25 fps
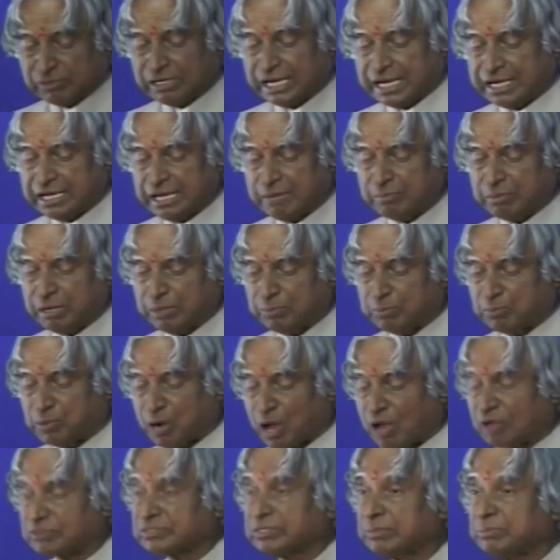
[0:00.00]
enable
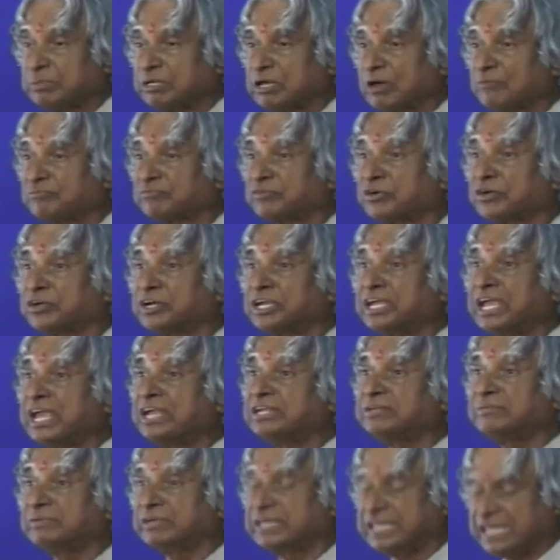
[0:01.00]
blossoming of
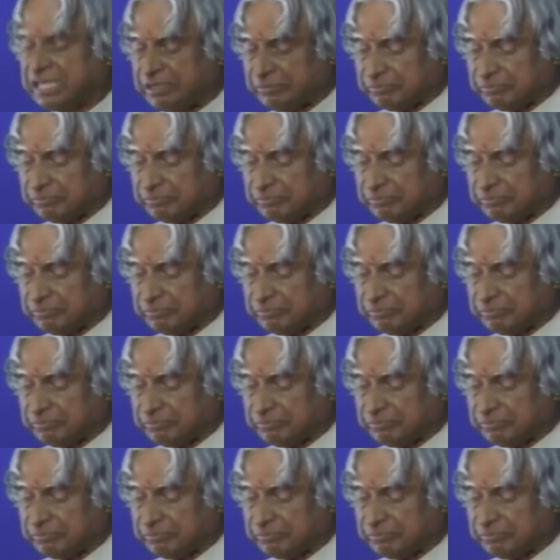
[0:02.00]
creativity